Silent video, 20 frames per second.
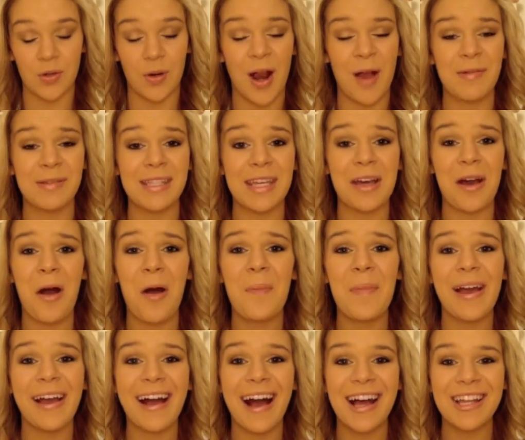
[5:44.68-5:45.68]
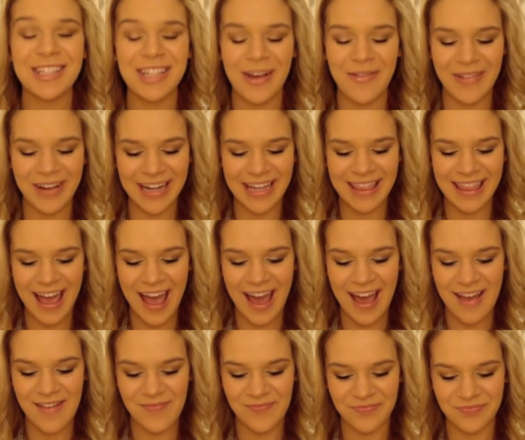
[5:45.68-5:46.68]
store, I was like, oh my gosh, I wanted
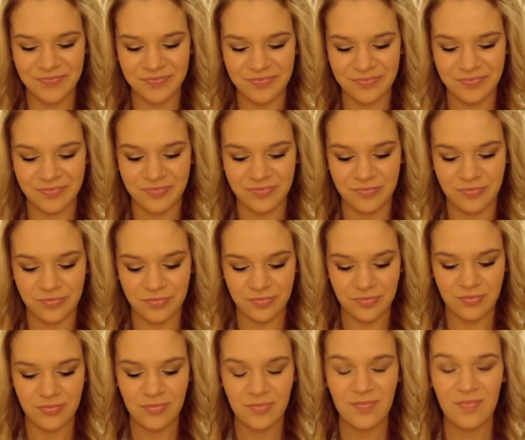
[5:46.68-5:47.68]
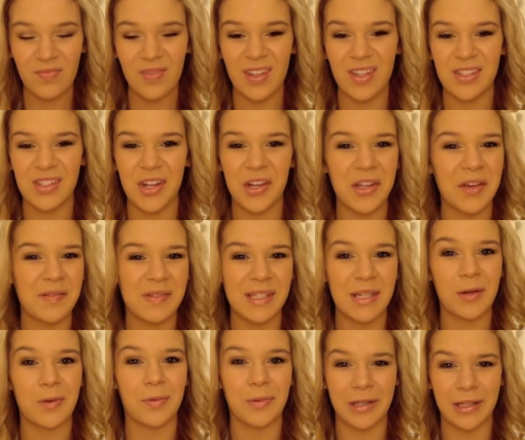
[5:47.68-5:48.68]
that. Sorry, that was
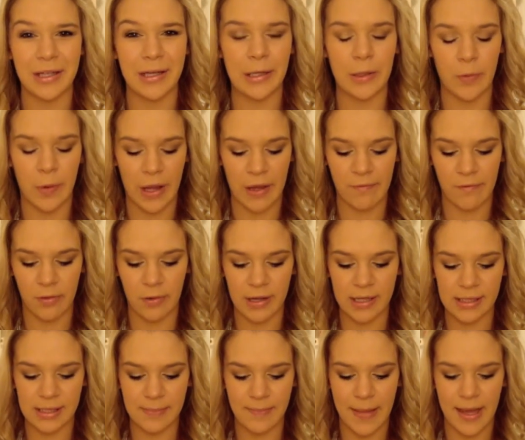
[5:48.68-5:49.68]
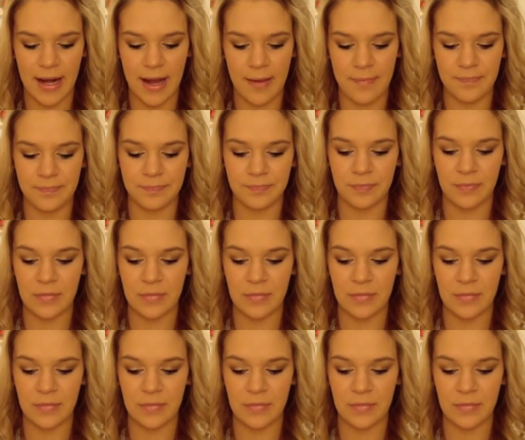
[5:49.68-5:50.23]
like a really annoying voice, but um,